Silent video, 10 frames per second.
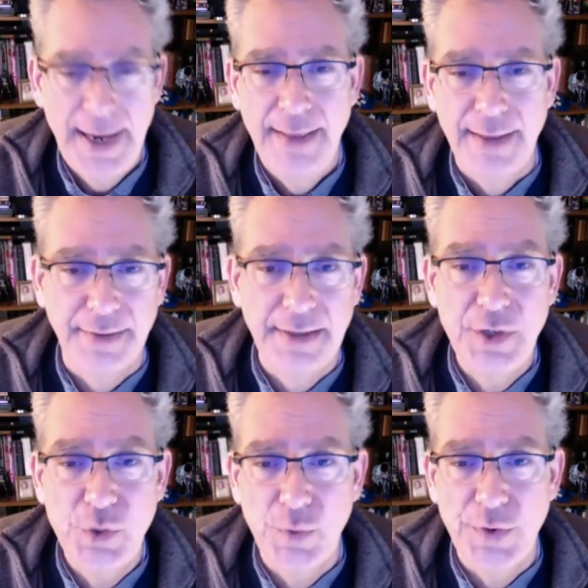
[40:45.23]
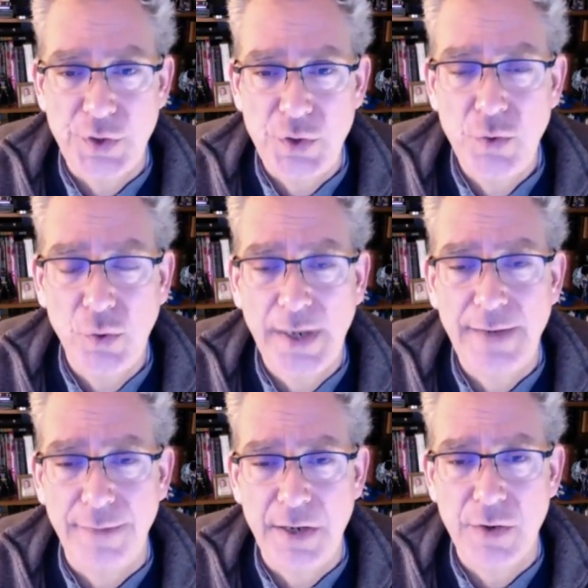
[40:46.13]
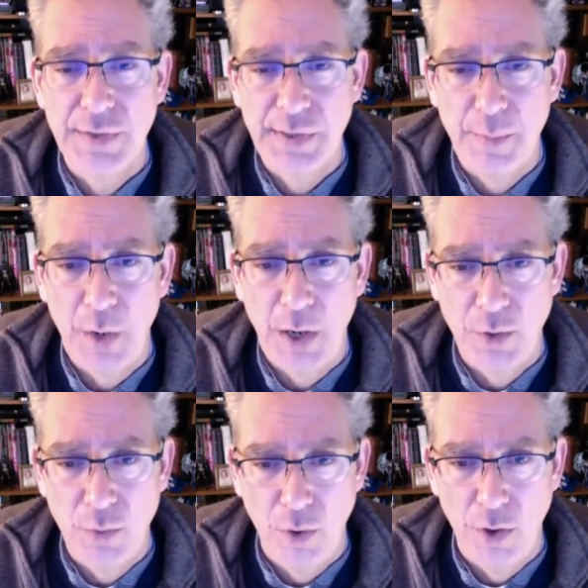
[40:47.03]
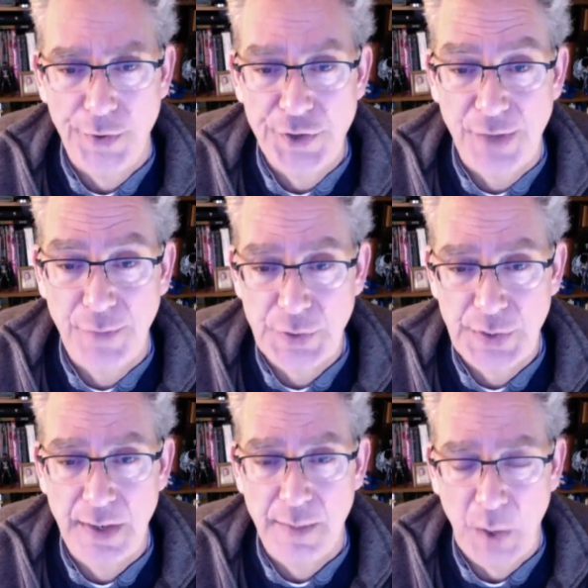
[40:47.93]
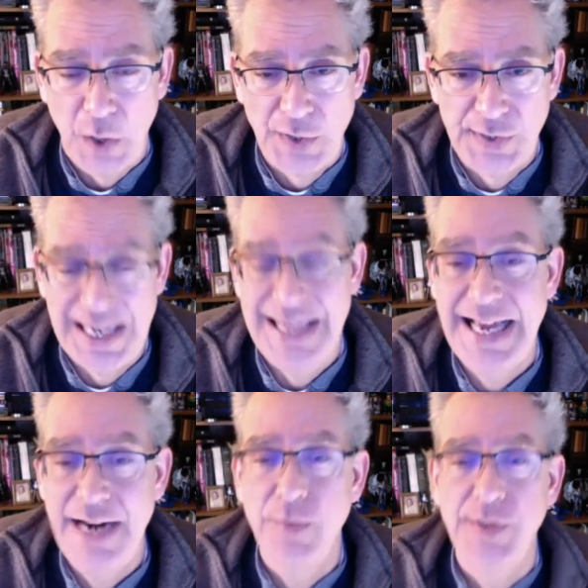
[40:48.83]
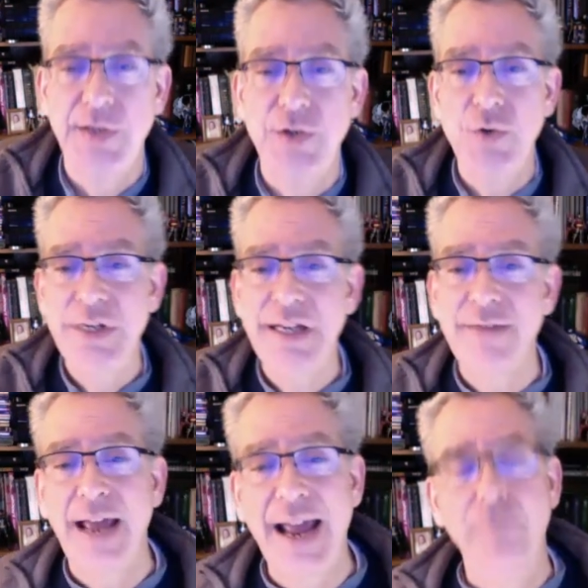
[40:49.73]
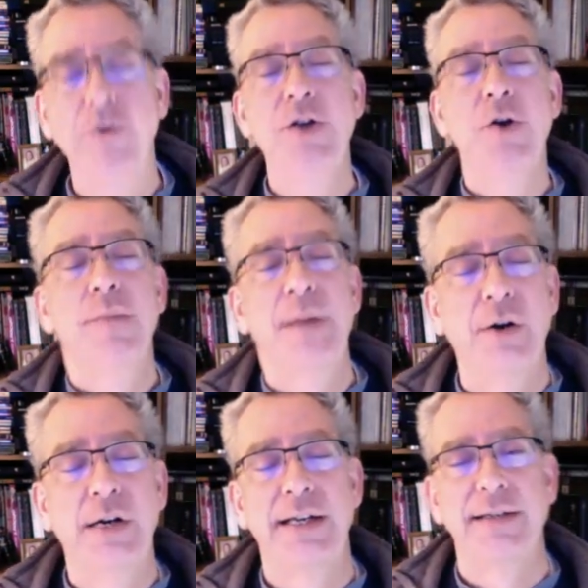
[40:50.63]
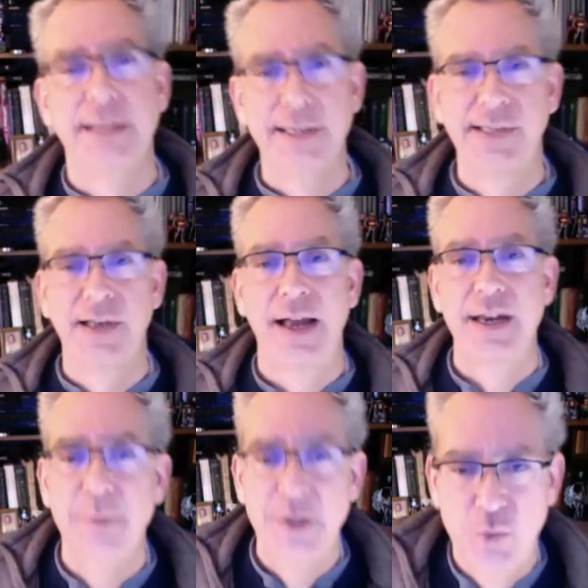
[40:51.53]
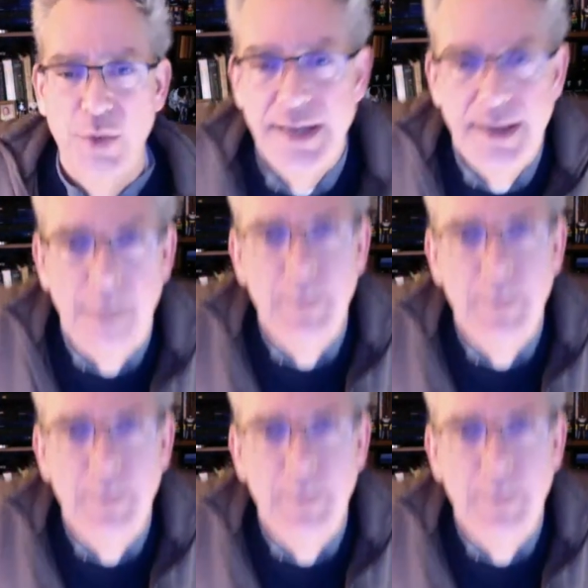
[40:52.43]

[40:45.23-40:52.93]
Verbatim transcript: that these were the two great figures in the modern world, Jefferson and Marx, and that it was the duty of every good American to decide between them,